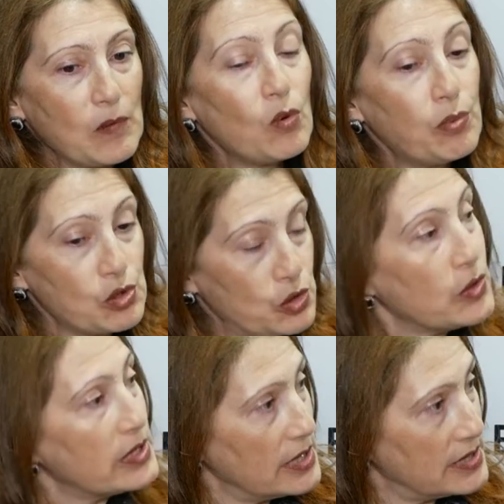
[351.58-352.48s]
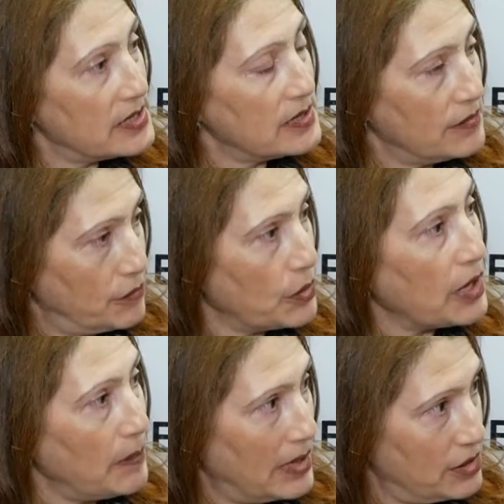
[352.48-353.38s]
opportunities for
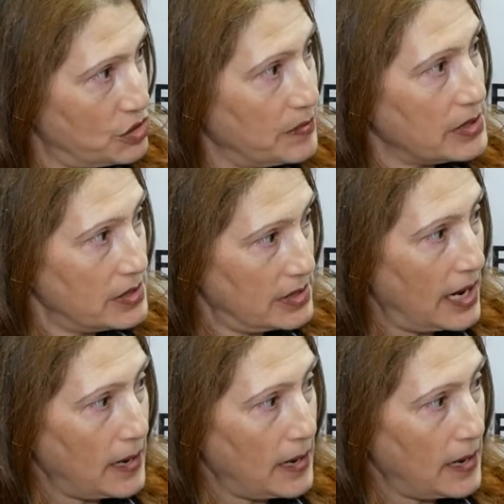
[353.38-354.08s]
key management today.